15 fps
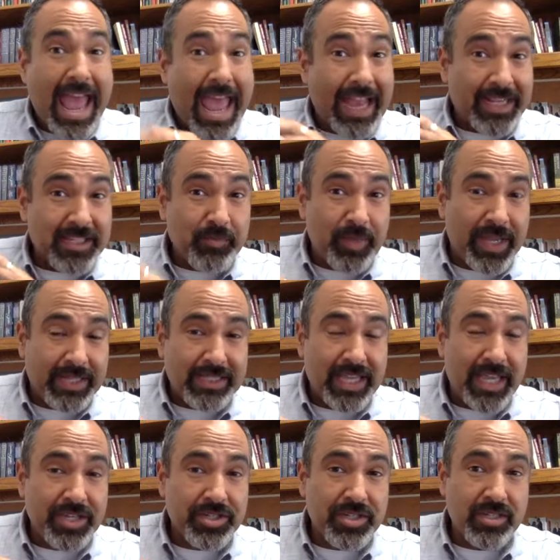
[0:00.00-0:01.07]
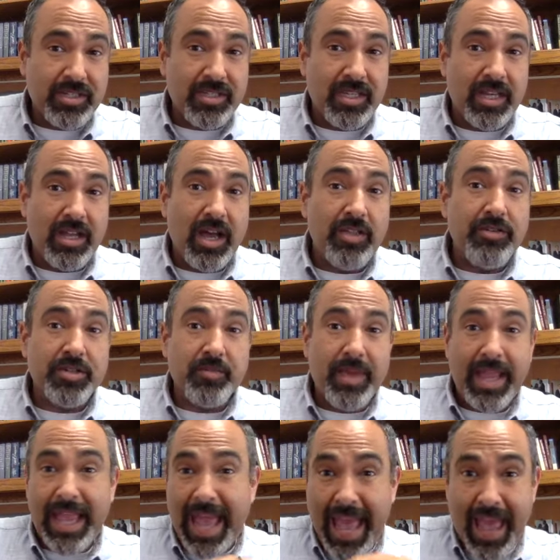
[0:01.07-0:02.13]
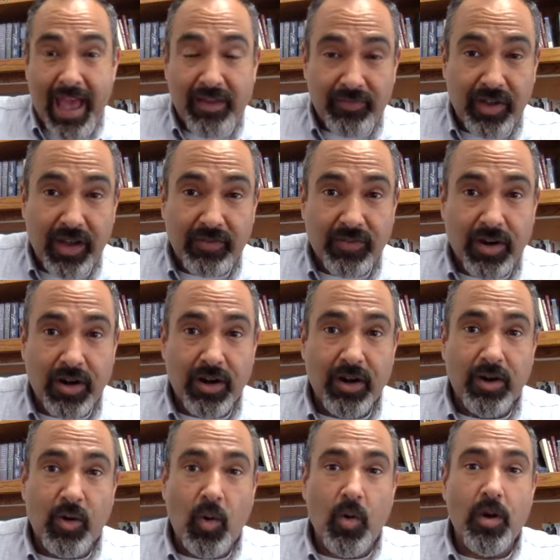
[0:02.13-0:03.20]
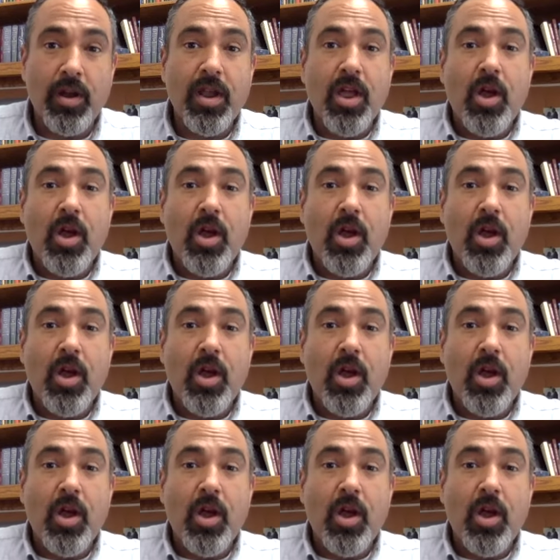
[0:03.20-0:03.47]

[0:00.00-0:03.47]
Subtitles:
expectations that others may have of her, or